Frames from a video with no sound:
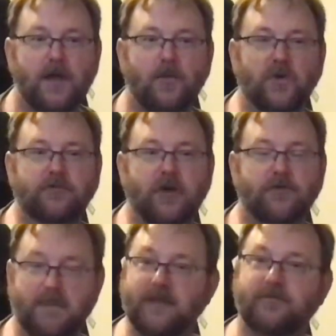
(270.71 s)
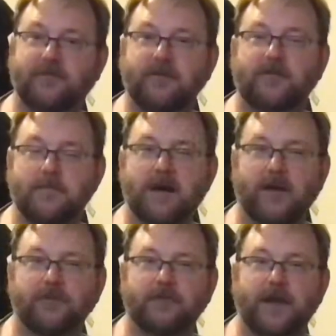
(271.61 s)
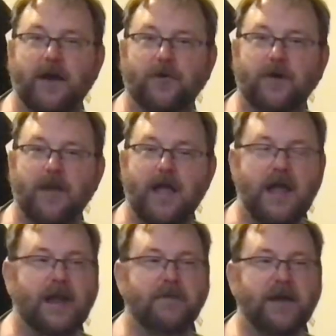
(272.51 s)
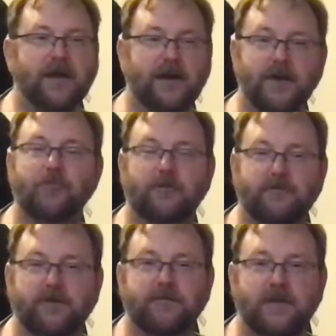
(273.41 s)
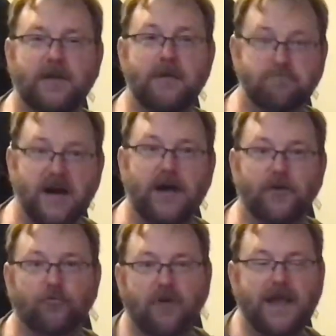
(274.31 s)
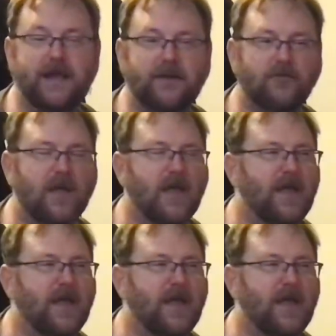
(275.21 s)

which goes about 60 miles an hour and about 150 mile range.